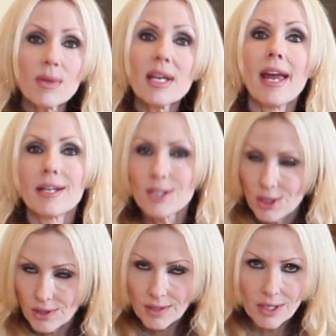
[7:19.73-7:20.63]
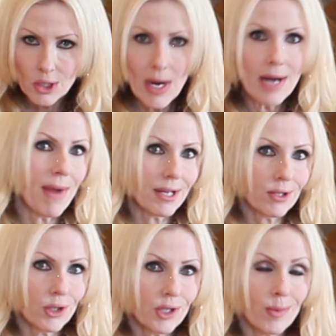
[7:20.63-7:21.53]
we enter the Grand
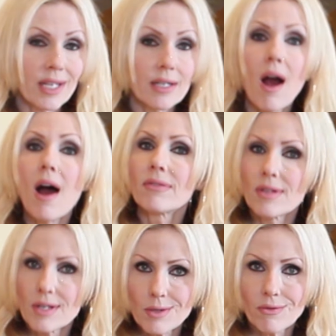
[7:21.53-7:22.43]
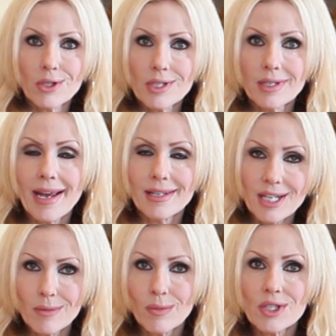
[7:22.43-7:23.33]
Master Suite off of this first
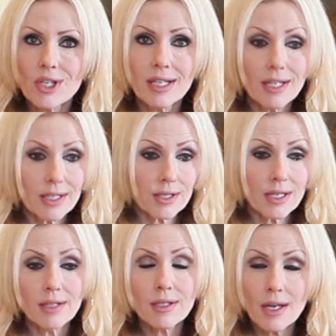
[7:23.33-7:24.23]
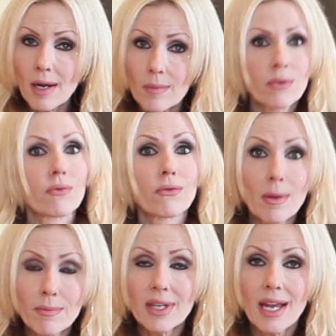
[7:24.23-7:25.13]
landing, which ascends up
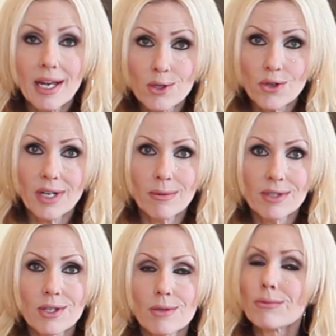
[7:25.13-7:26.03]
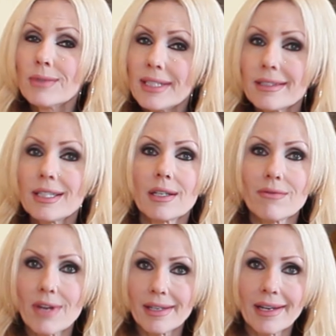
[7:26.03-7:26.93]
from the entry, which is really
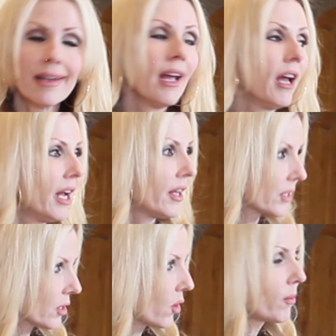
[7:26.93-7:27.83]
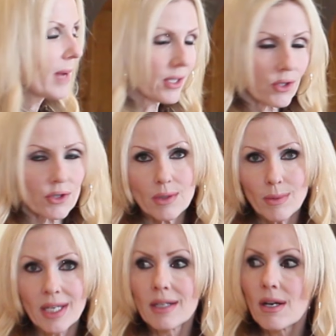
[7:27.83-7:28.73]
convenient, this whole master
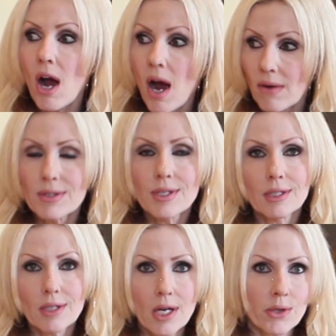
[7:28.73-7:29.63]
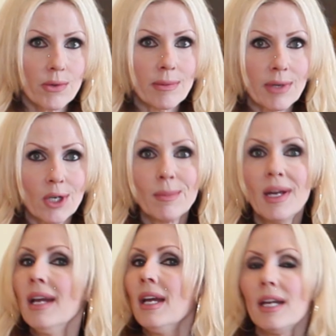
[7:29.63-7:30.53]
suite, office and laundry room
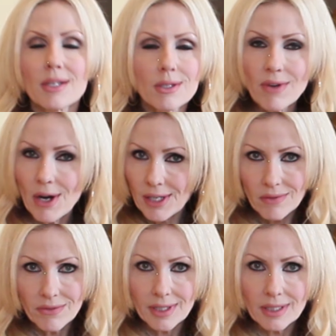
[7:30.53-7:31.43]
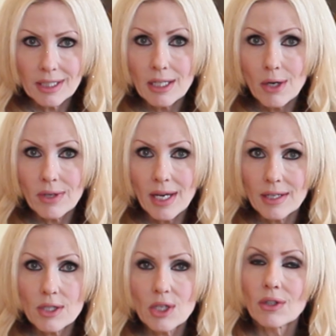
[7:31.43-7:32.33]
is very conveniently
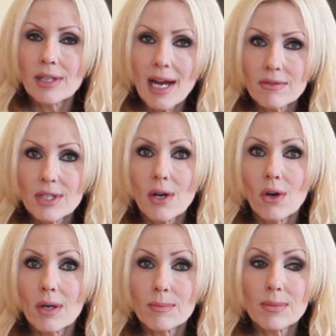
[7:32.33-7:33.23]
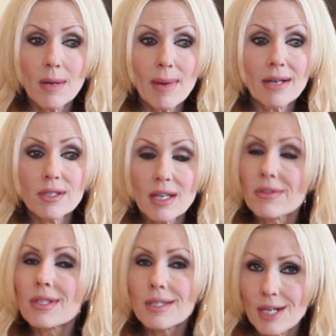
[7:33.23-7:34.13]
located, so you only have to go up about
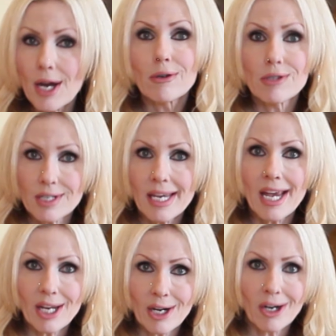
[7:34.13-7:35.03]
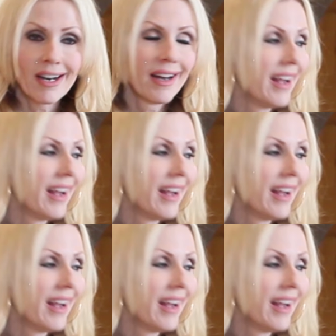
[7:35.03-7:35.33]
7 stairs to get here.